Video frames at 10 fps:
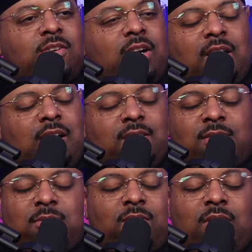crazy. That's
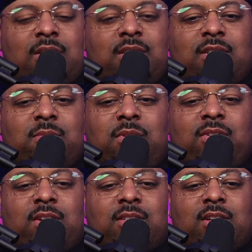some crazy shit.
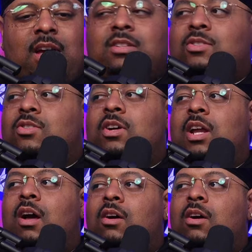Motherfucker just got his joint out.